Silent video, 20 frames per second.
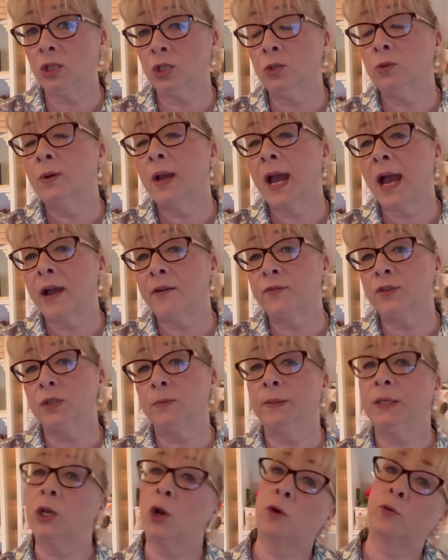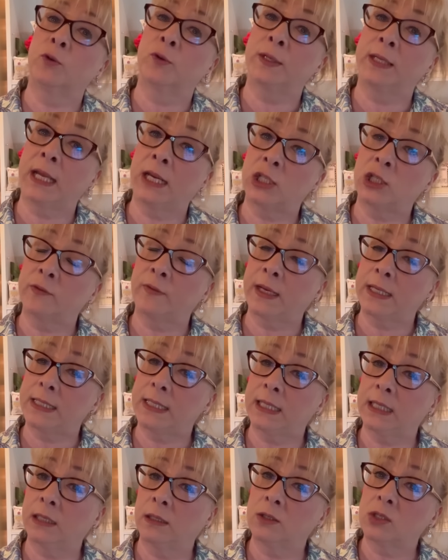you have to be over the age of
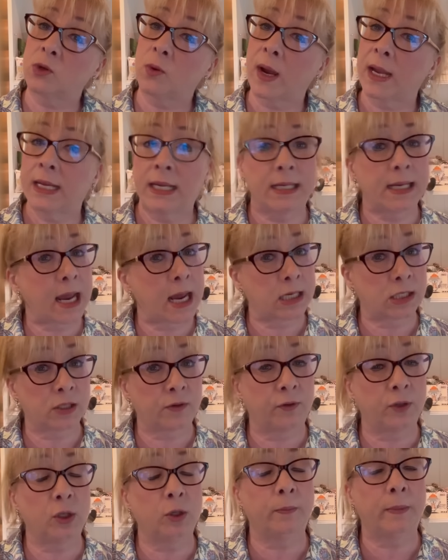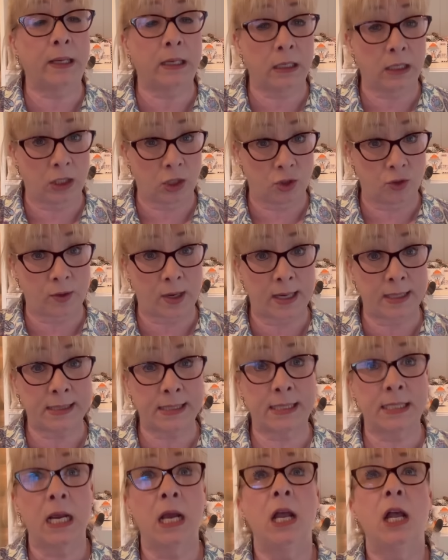eighteen, so I can ask for your mailing
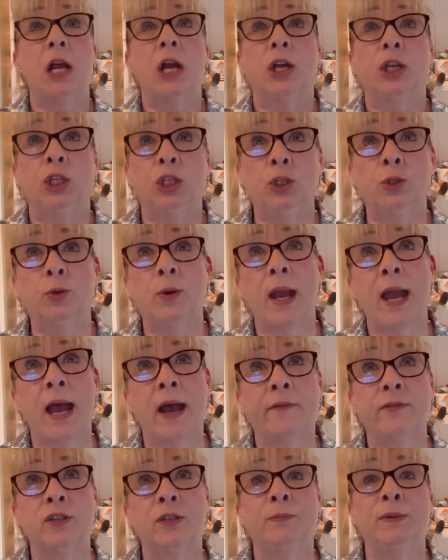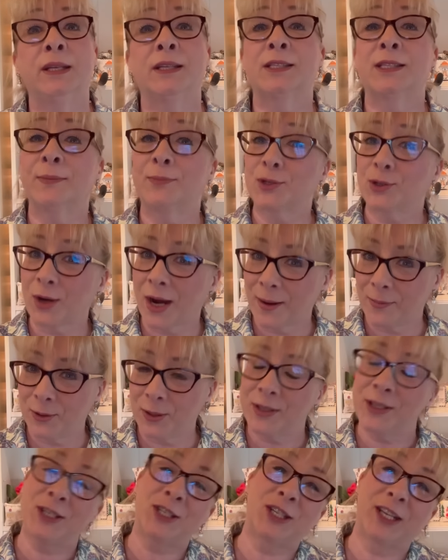address. You have to be a subscriber
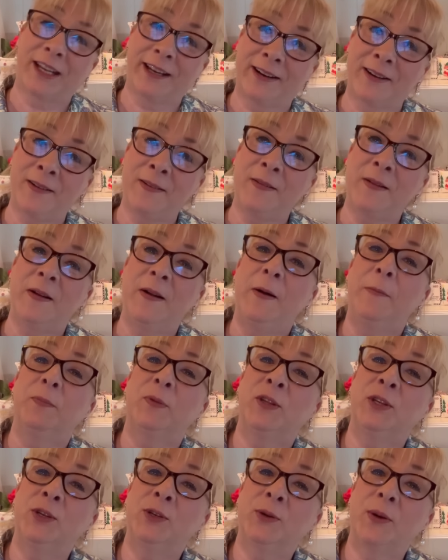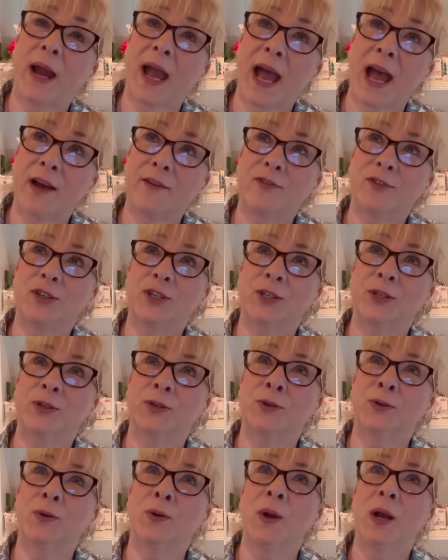to the channel. You have
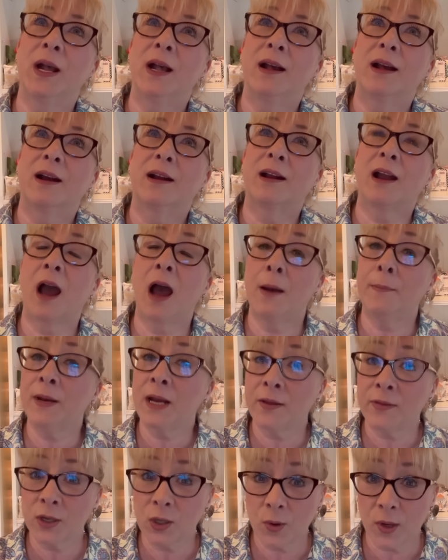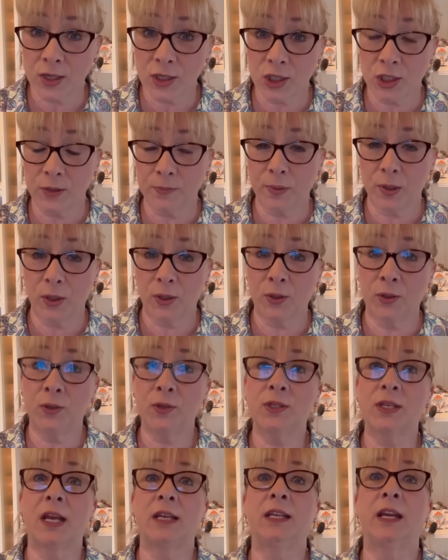to comment on the question
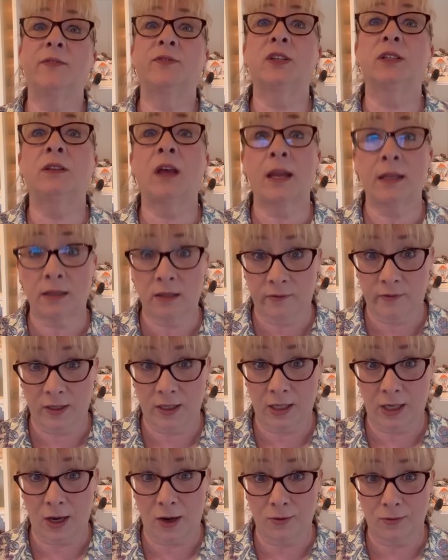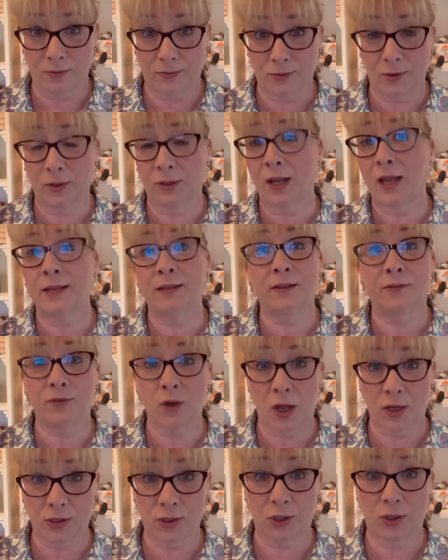posed, and you have to like the video or like the
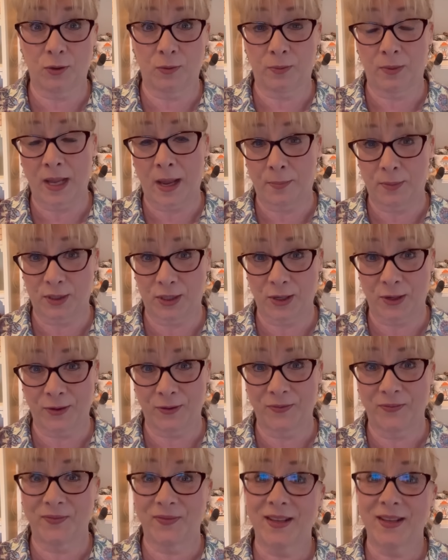FlossTube episode.